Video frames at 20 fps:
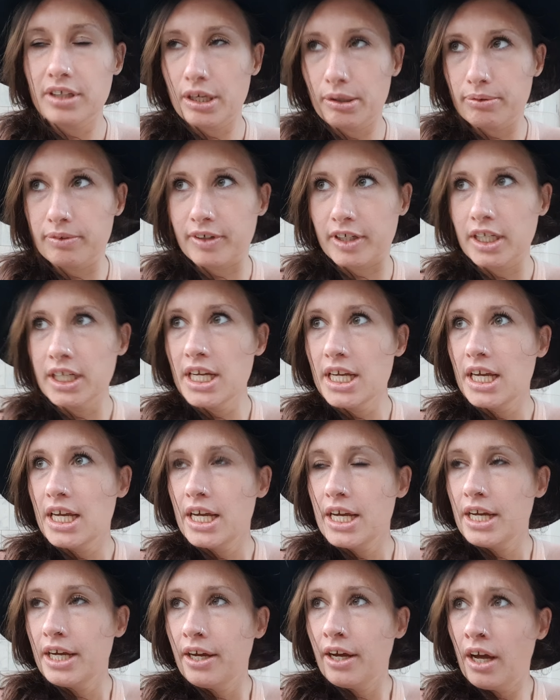However,
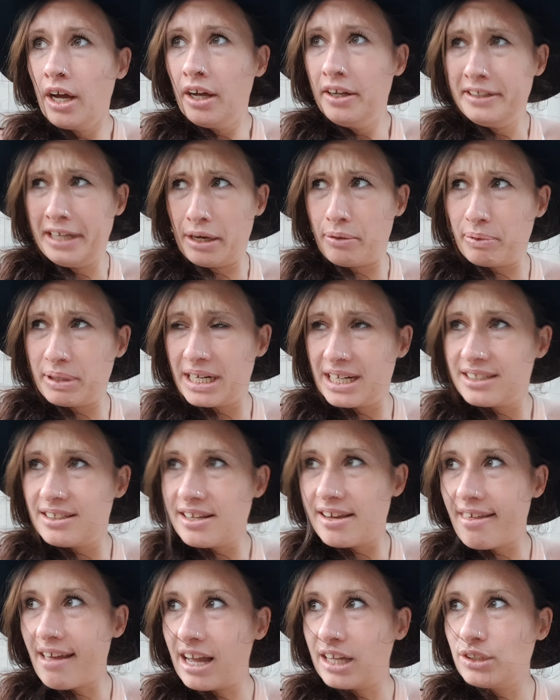yeah, when I
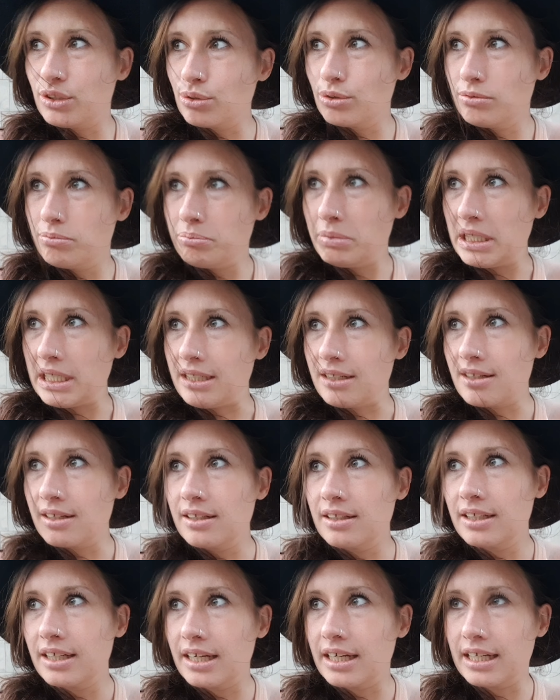say that, I don't mean
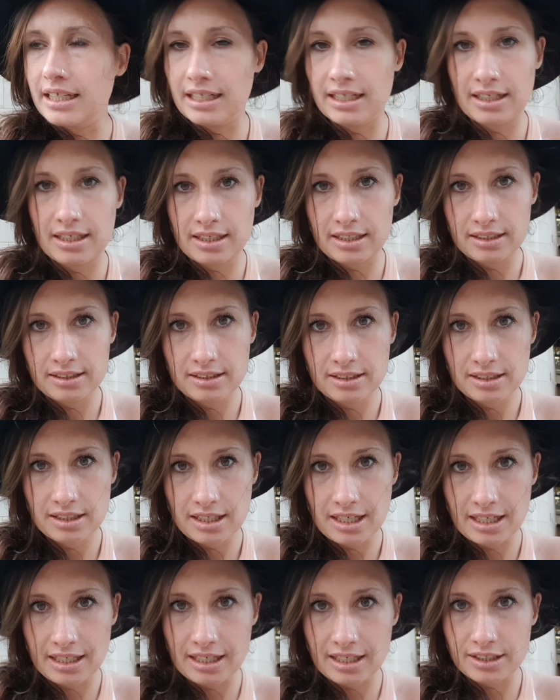in a
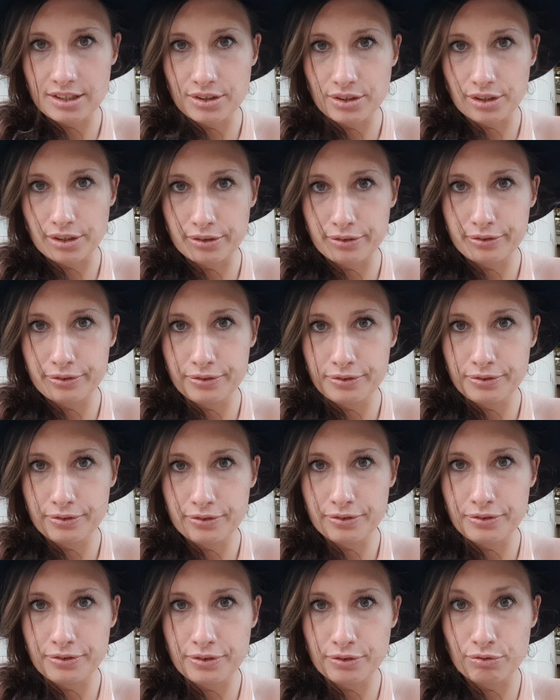sort of
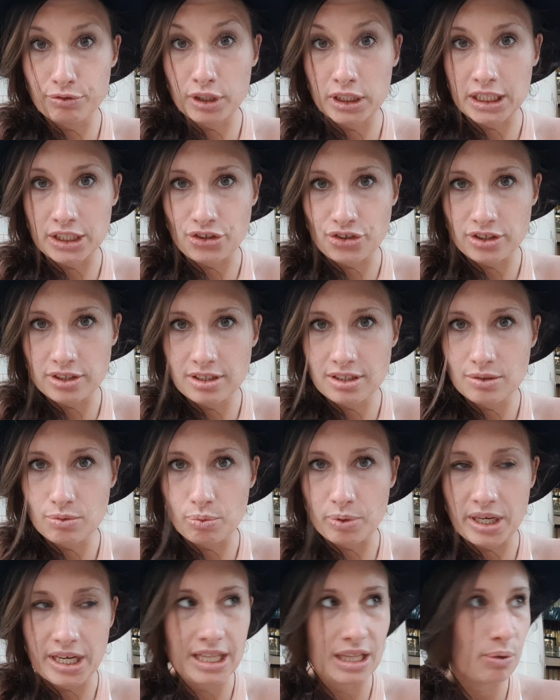religious
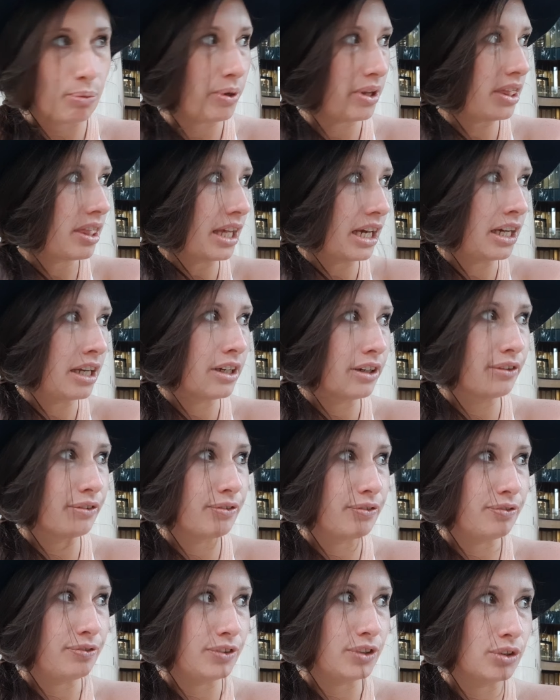way that we think of,
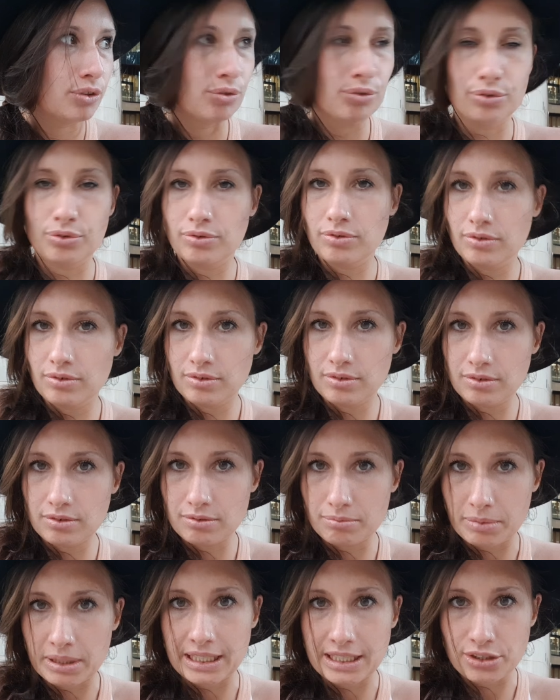
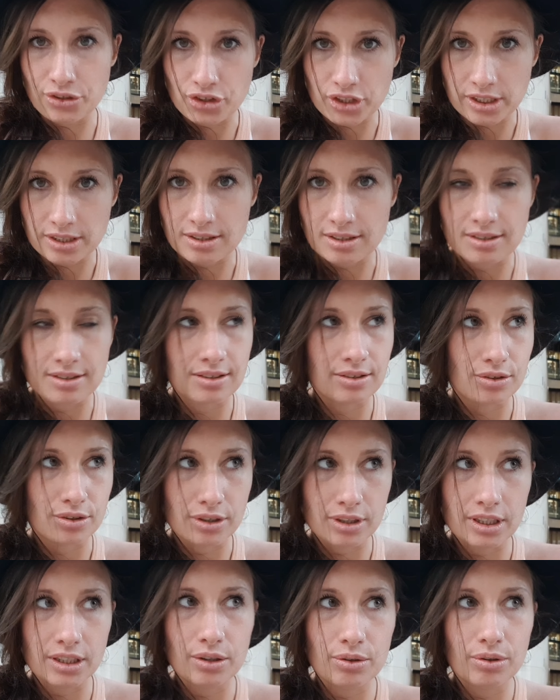Mary and Jesus
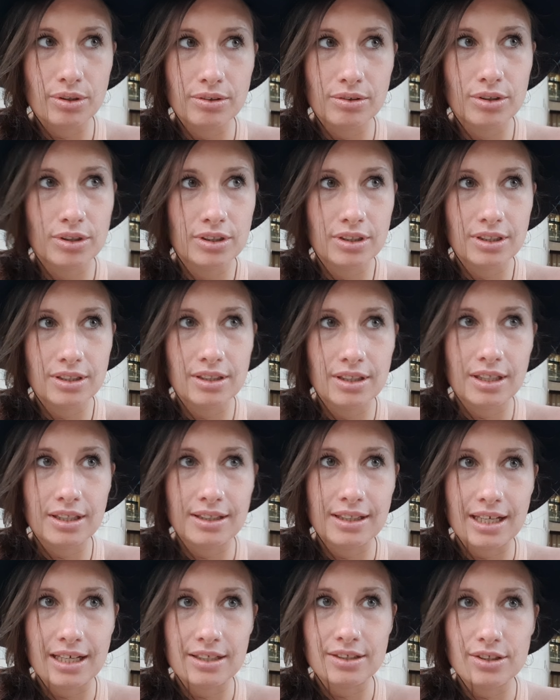or
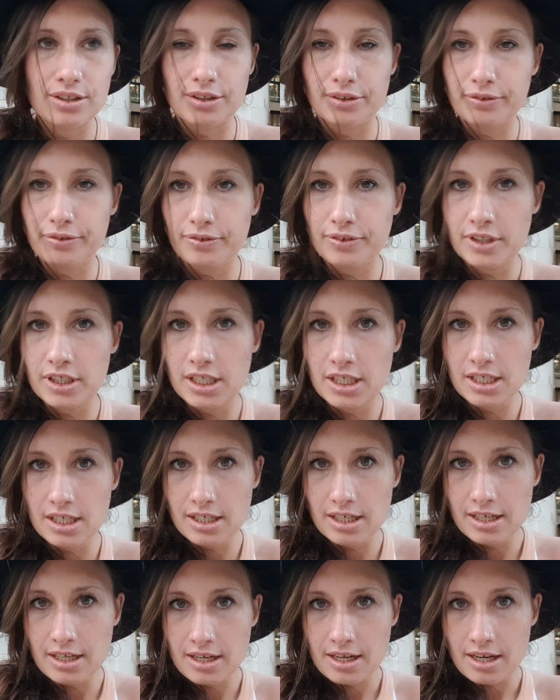that sort of
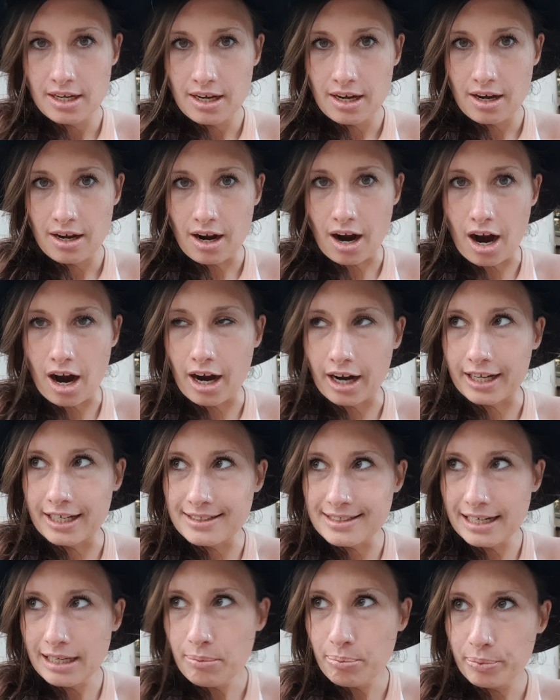
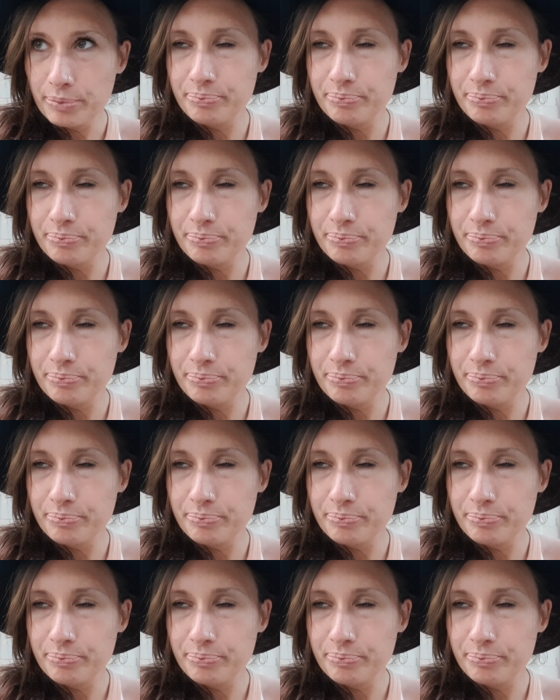archetype.